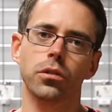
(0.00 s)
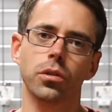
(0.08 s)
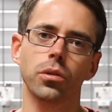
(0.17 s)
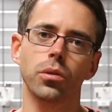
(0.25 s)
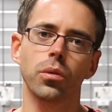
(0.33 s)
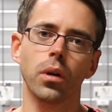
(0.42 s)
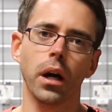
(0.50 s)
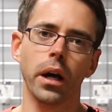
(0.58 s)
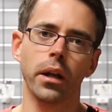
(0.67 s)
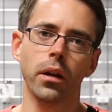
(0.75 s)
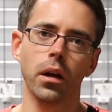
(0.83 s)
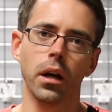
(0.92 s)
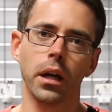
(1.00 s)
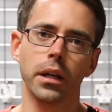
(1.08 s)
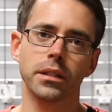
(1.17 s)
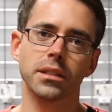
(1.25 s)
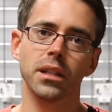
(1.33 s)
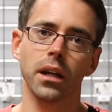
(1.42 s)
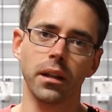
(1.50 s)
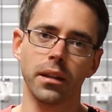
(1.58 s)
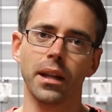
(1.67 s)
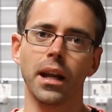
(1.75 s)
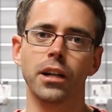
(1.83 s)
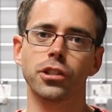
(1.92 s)
to a site
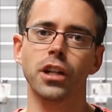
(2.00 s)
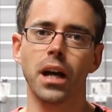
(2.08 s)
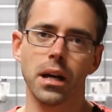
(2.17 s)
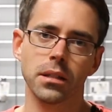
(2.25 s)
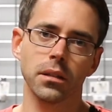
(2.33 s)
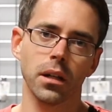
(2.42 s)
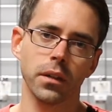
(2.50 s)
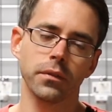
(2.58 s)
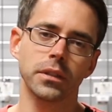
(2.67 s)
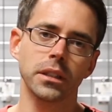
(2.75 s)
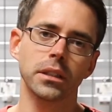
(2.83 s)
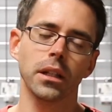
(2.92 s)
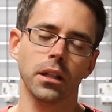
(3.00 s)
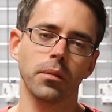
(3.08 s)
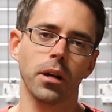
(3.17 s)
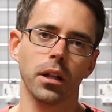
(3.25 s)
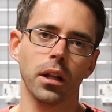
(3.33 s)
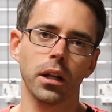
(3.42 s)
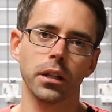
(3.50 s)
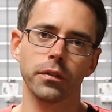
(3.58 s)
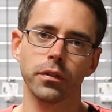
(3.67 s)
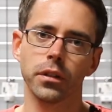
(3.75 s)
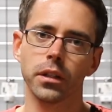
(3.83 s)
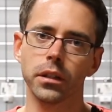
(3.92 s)
that actually has a lot of detail about it, a lot of
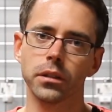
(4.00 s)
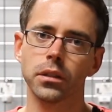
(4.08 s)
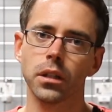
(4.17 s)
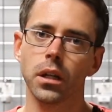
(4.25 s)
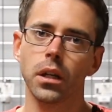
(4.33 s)
different things.